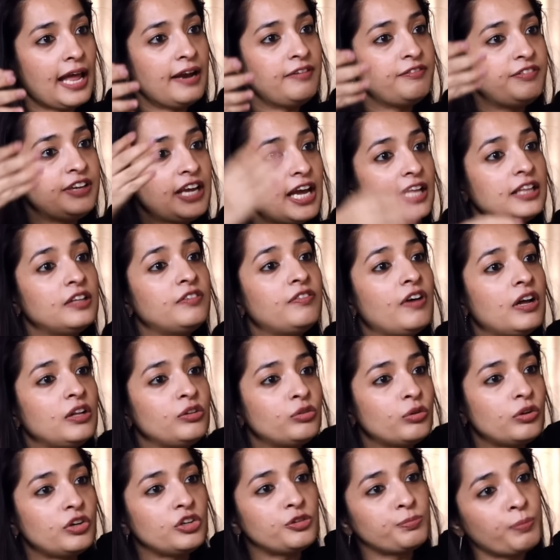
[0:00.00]
and we are the
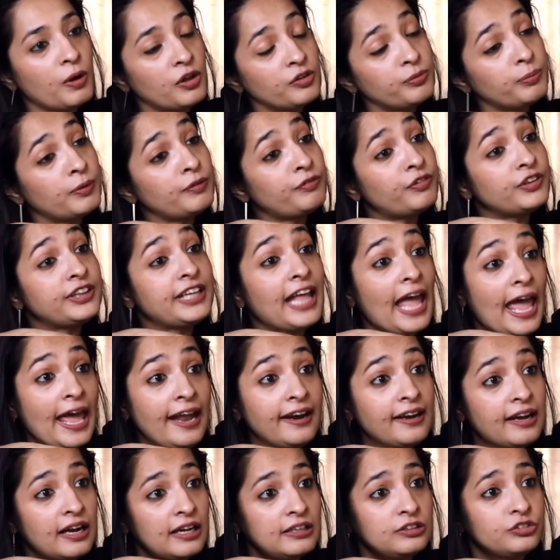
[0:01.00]
ones who are responsible for
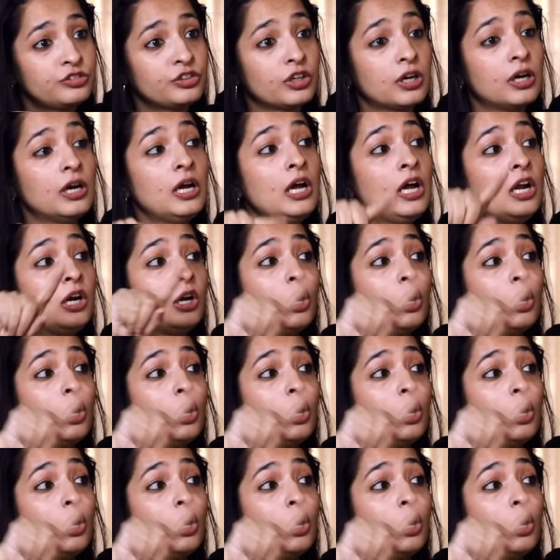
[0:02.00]
their culture